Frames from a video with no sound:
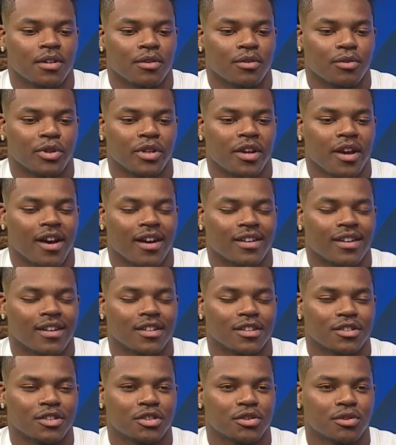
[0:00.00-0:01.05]
We got
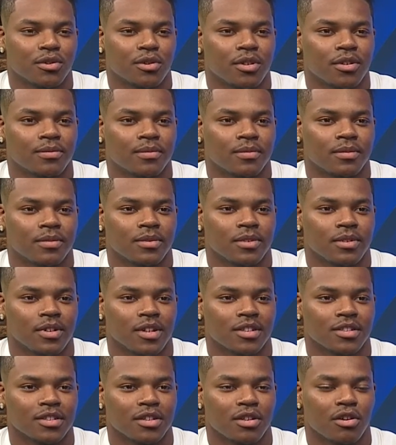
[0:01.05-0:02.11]
cut short
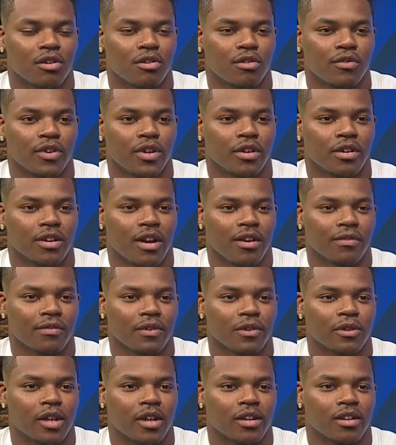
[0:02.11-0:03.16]
because of COVID, and I
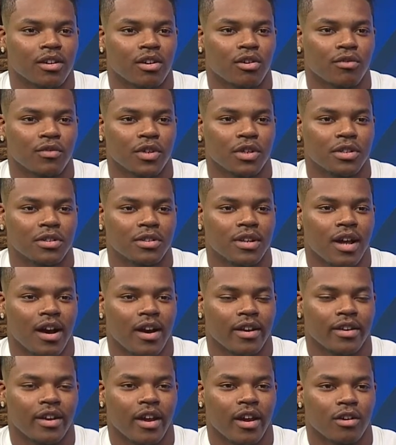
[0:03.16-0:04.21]
feel like COVID
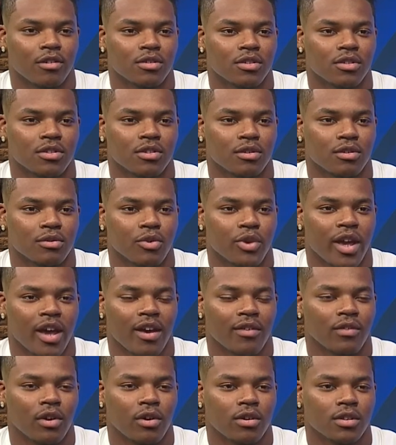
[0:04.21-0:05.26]
dying down, so we
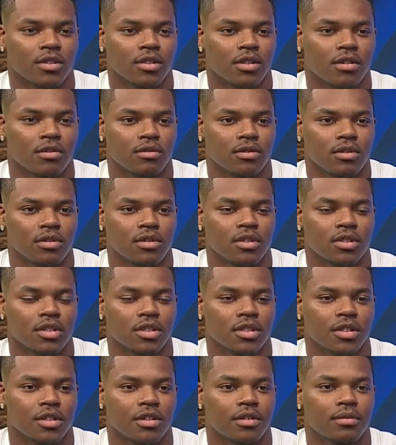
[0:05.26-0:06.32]
have no excuses this
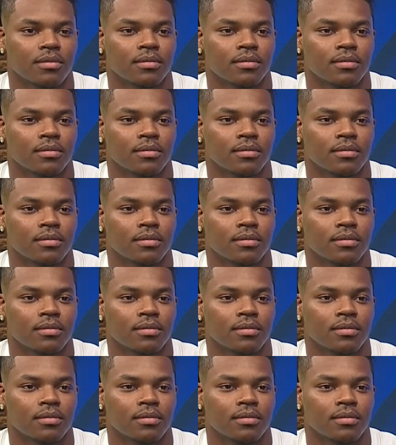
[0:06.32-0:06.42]
year.